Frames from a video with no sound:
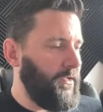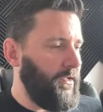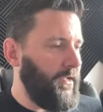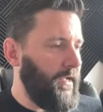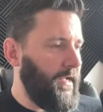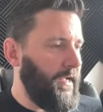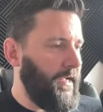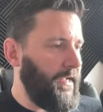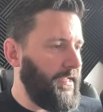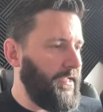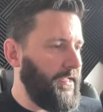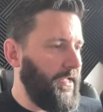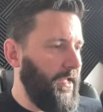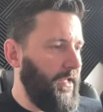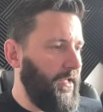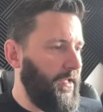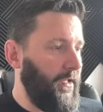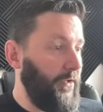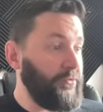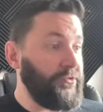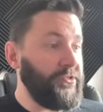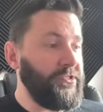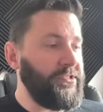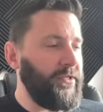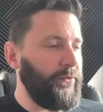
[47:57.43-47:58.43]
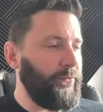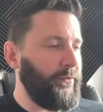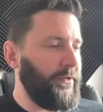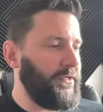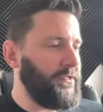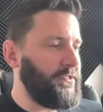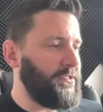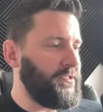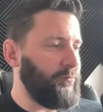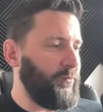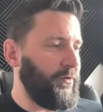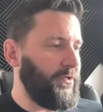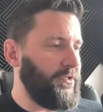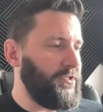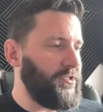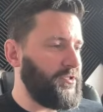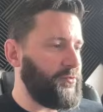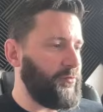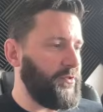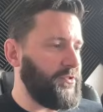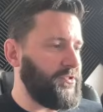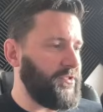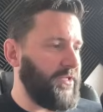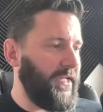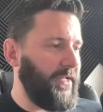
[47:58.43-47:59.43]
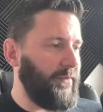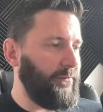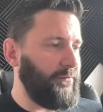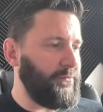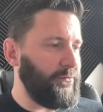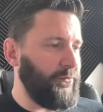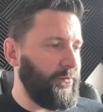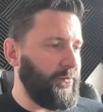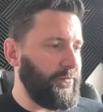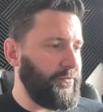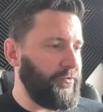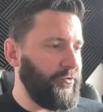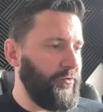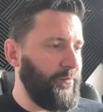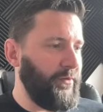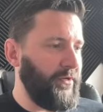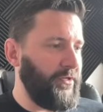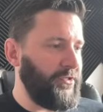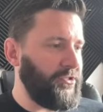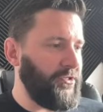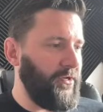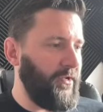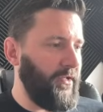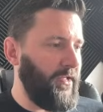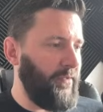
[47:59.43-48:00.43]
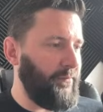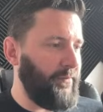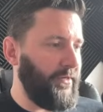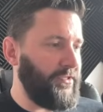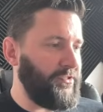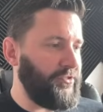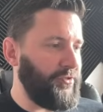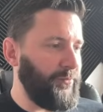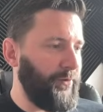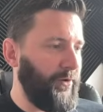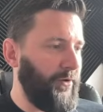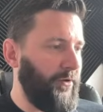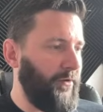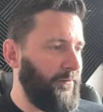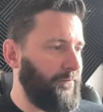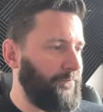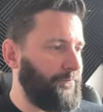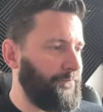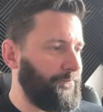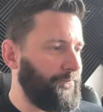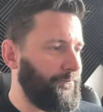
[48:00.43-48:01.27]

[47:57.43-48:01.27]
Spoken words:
I was gonna say we can switch games. We can do a bit of Super Hot.